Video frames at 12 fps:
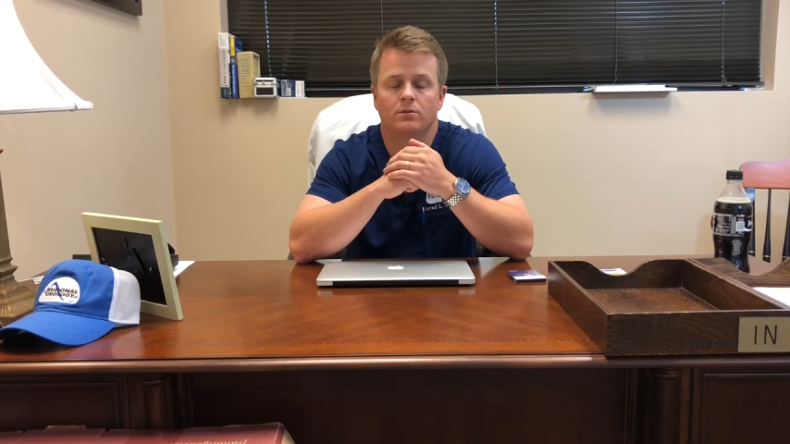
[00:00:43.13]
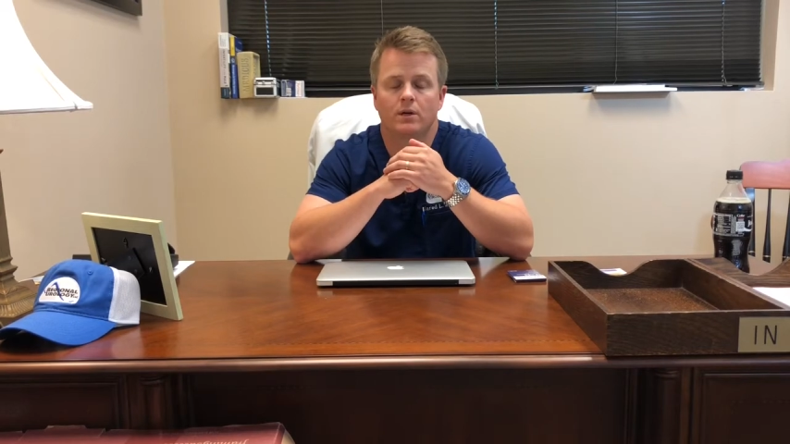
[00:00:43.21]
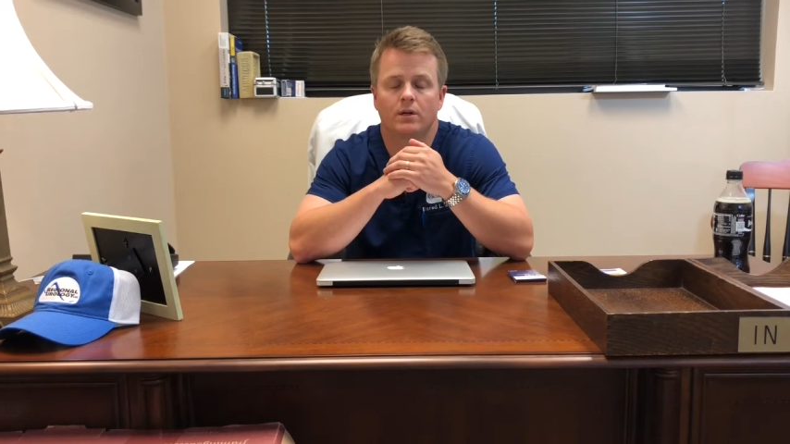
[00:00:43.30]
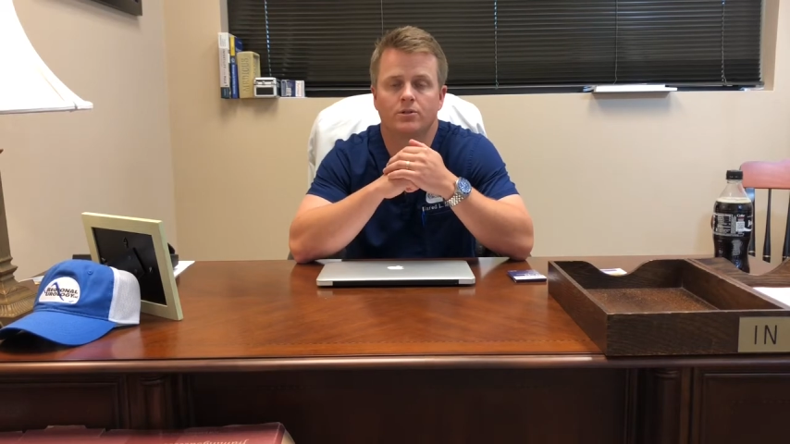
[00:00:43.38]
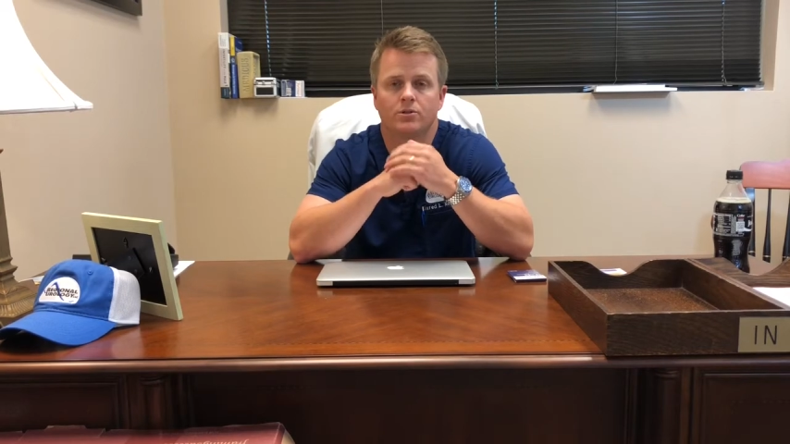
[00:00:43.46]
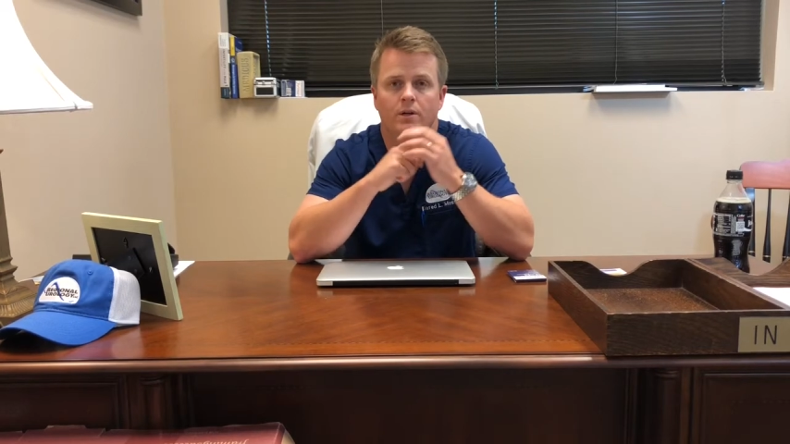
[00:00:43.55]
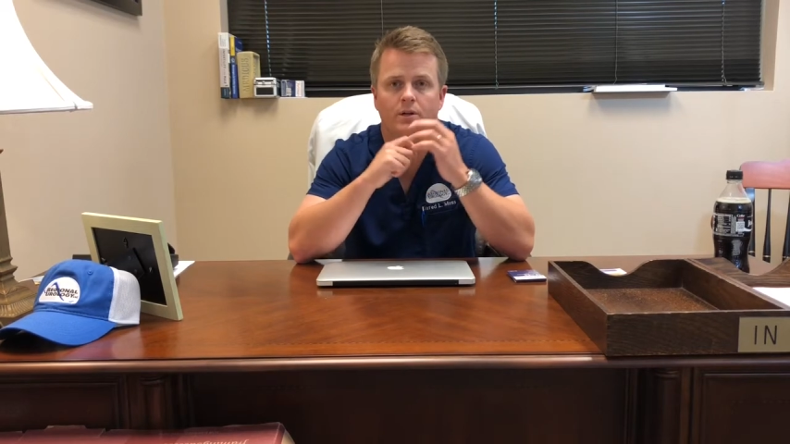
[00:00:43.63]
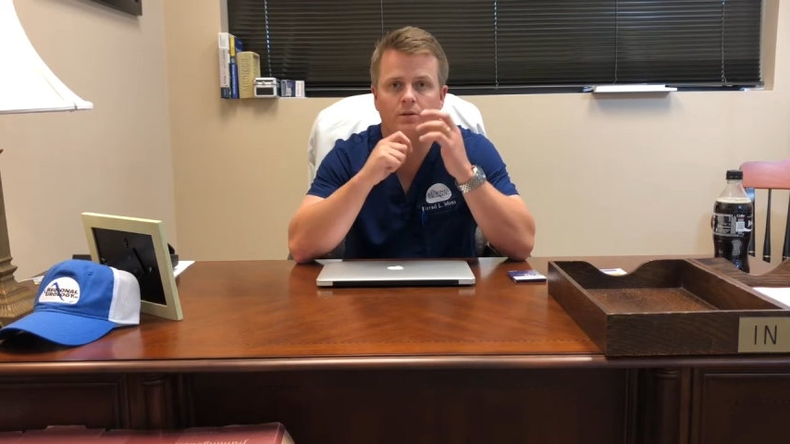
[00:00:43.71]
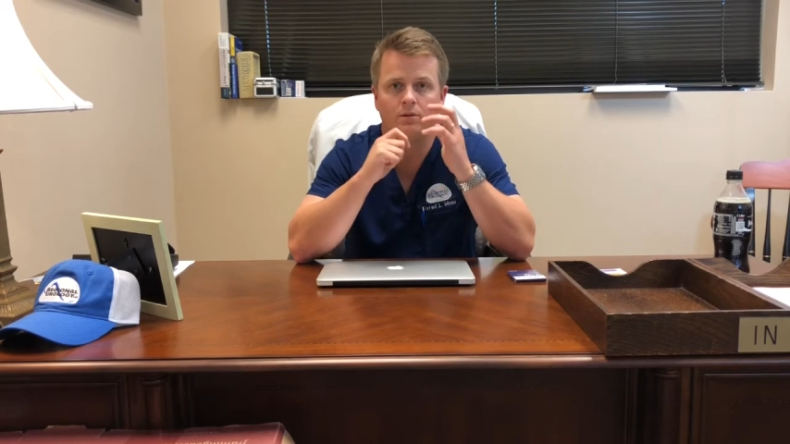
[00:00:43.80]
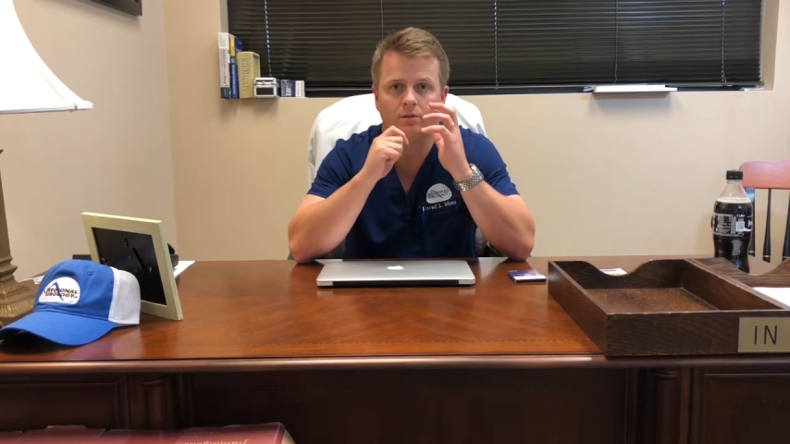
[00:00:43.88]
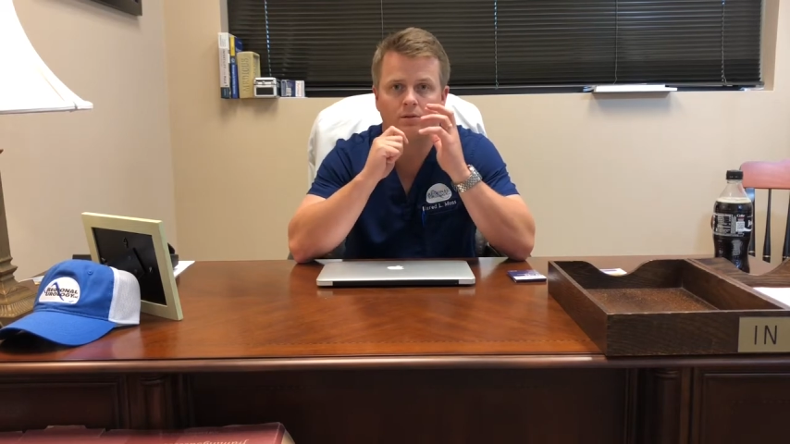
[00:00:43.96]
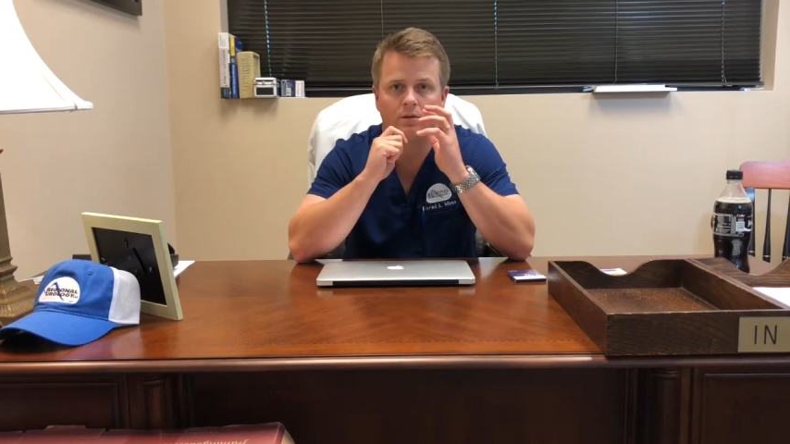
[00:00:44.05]
uh, try to
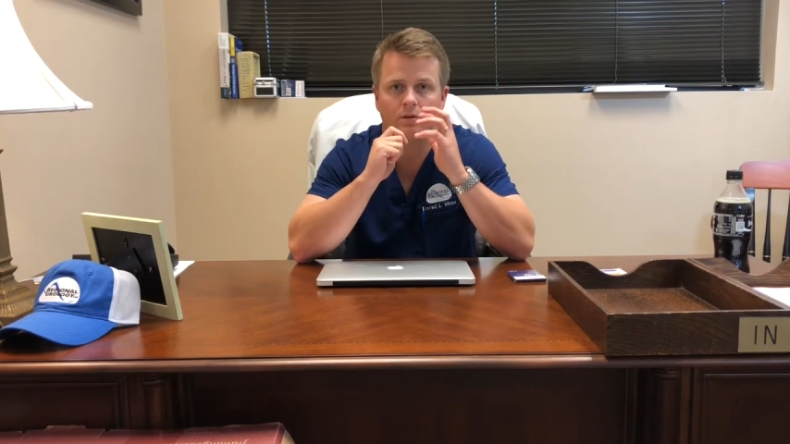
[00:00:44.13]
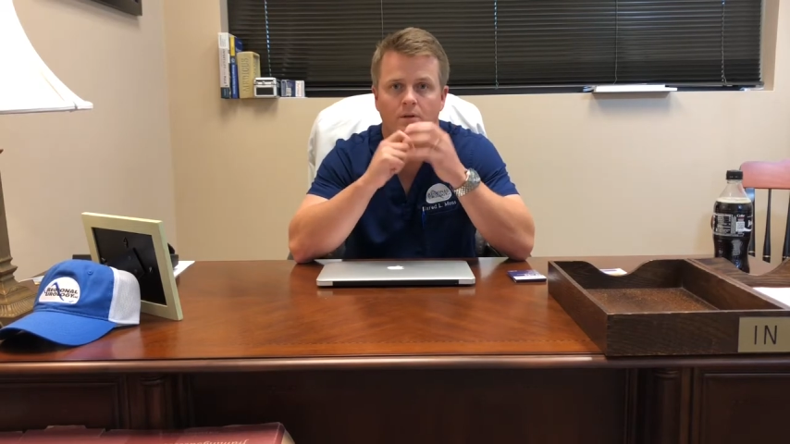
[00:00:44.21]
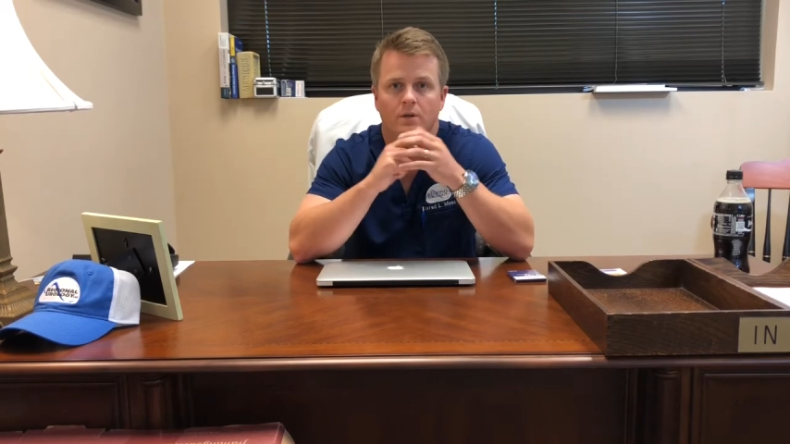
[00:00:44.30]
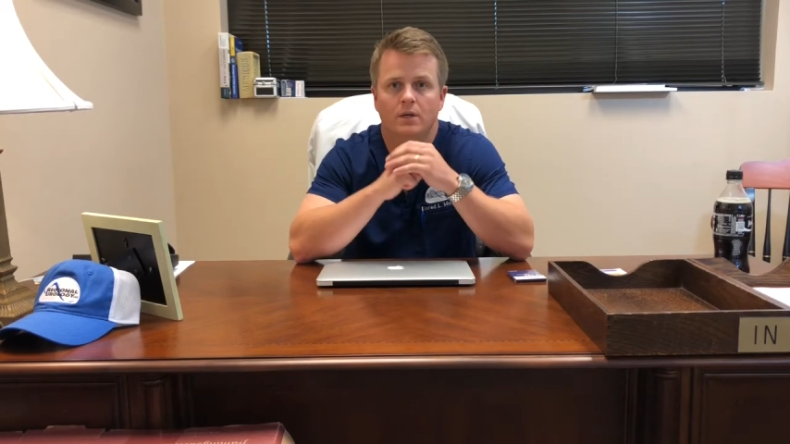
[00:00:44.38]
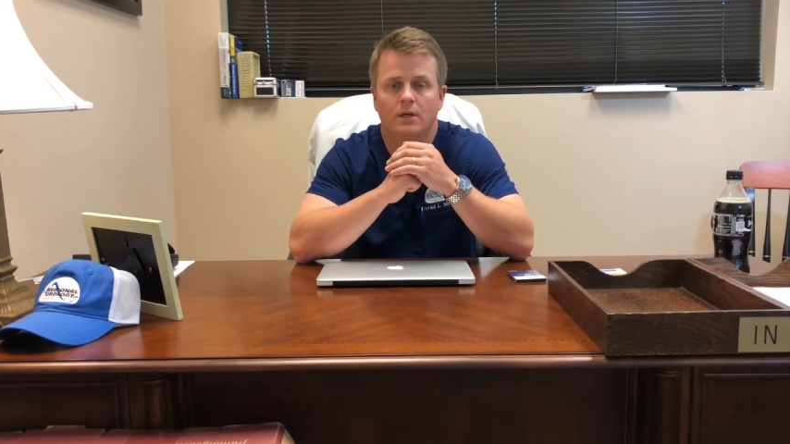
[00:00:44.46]
do the,